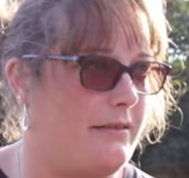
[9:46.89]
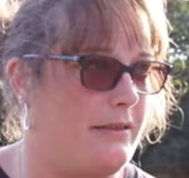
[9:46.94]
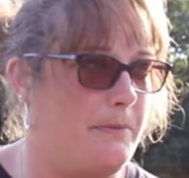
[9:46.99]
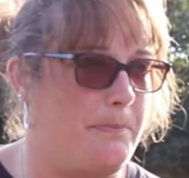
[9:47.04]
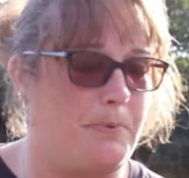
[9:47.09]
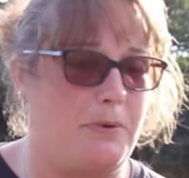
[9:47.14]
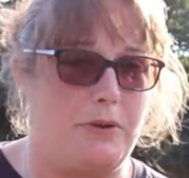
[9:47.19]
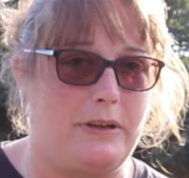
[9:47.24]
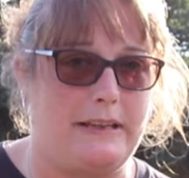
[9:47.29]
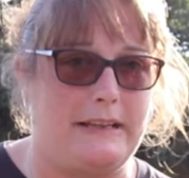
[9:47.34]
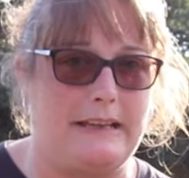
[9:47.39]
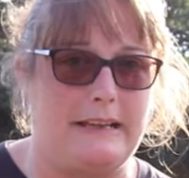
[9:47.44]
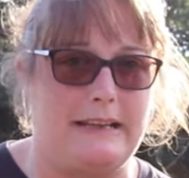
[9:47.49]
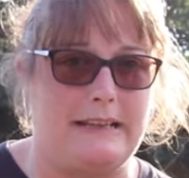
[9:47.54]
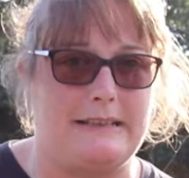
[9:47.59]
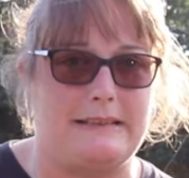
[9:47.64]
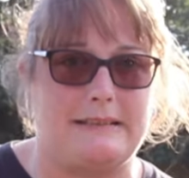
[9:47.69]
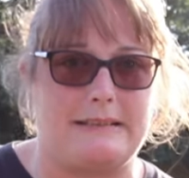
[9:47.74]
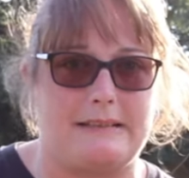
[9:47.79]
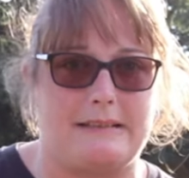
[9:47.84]
the point
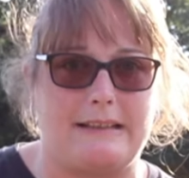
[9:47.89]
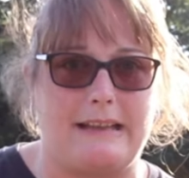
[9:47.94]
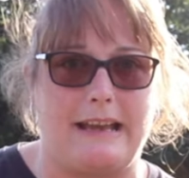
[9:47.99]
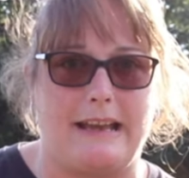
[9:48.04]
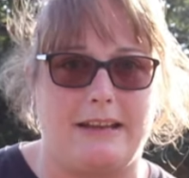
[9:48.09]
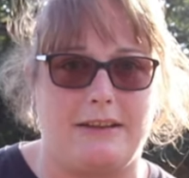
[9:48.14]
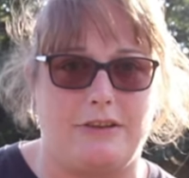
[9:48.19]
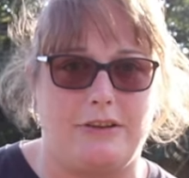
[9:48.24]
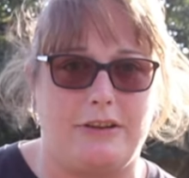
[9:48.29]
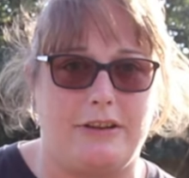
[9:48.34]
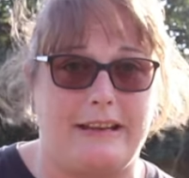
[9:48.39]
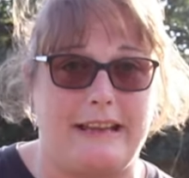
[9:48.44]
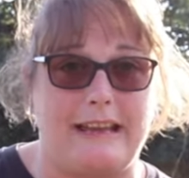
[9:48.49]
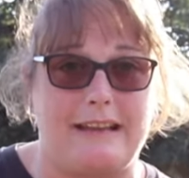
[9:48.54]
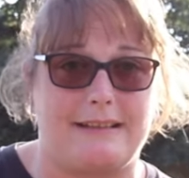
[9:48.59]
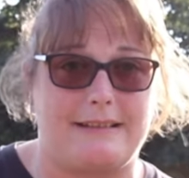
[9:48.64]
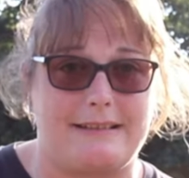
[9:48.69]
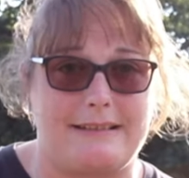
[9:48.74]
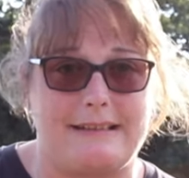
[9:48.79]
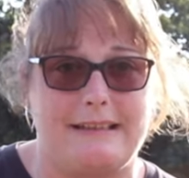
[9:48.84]
is that you
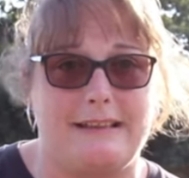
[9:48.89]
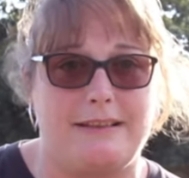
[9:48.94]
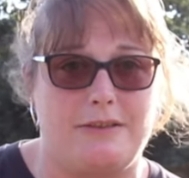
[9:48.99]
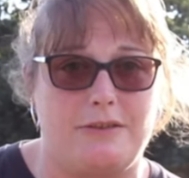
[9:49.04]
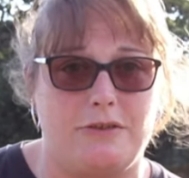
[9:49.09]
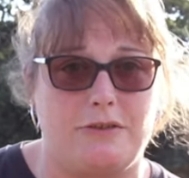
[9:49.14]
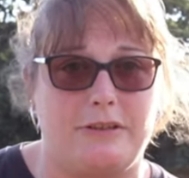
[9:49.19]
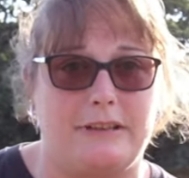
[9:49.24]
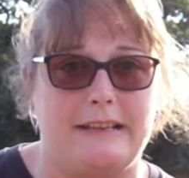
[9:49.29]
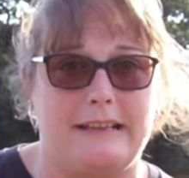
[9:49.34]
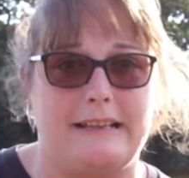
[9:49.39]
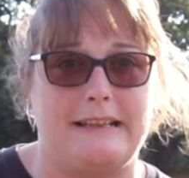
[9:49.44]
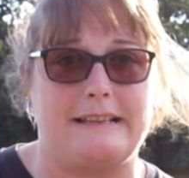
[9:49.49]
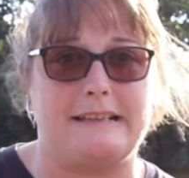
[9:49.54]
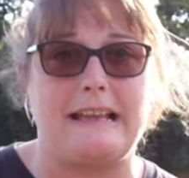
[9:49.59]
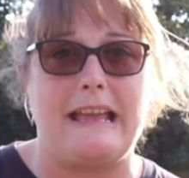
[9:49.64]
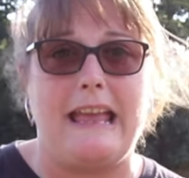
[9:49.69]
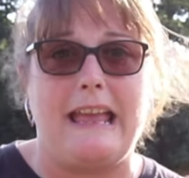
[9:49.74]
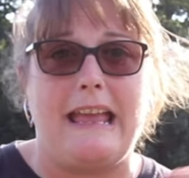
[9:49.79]
get to see donkeys.